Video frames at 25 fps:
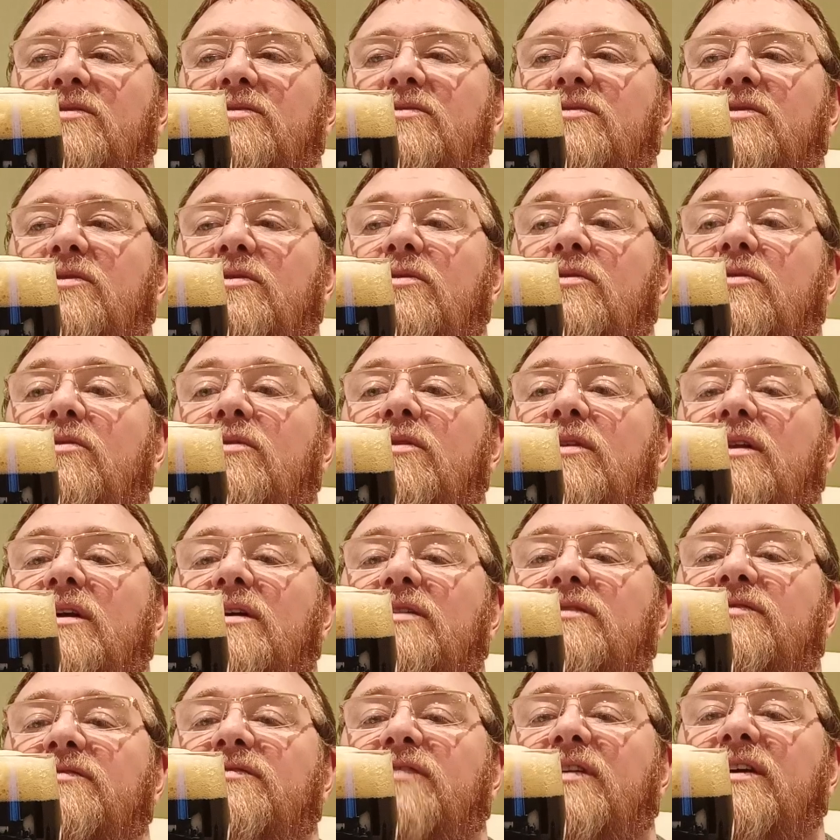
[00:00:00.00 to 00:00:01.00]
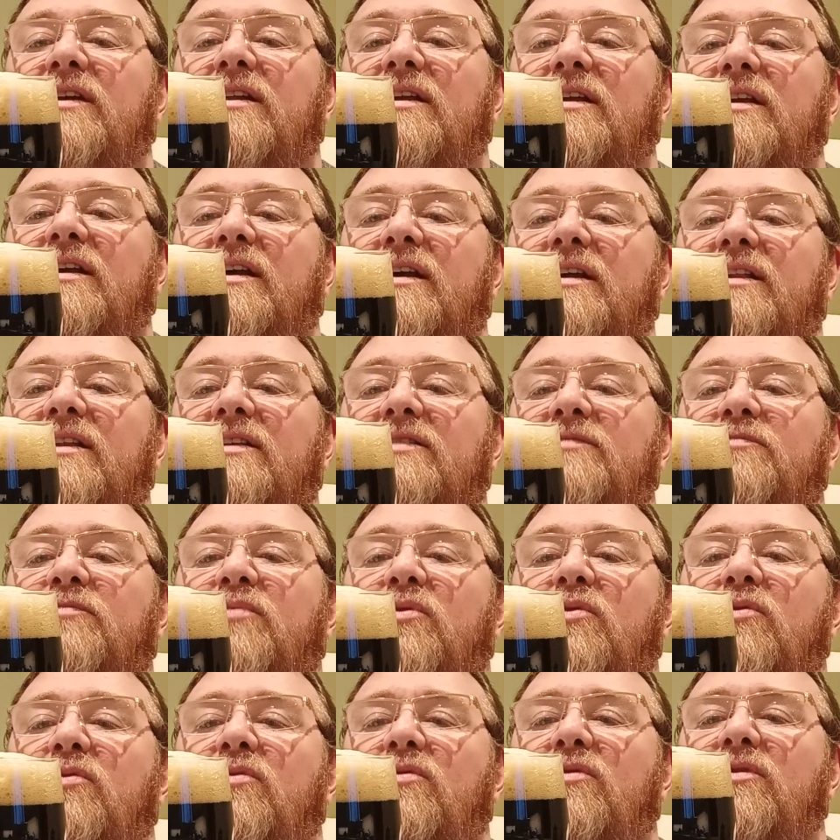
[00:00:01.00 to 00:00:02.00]
So let's finally get this
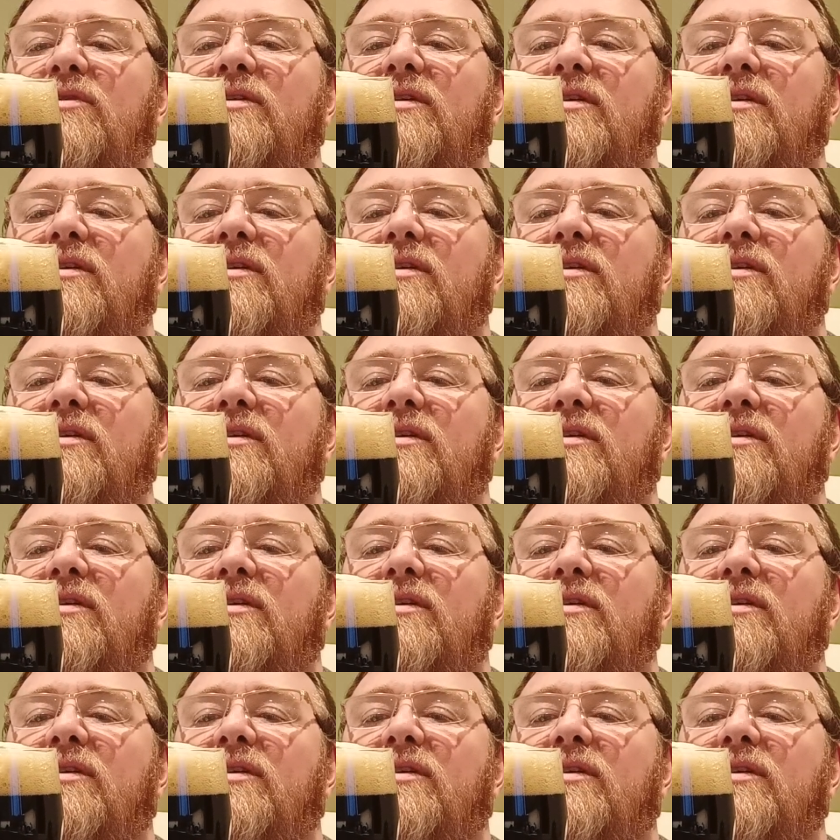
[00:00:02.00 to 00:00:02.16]
poured.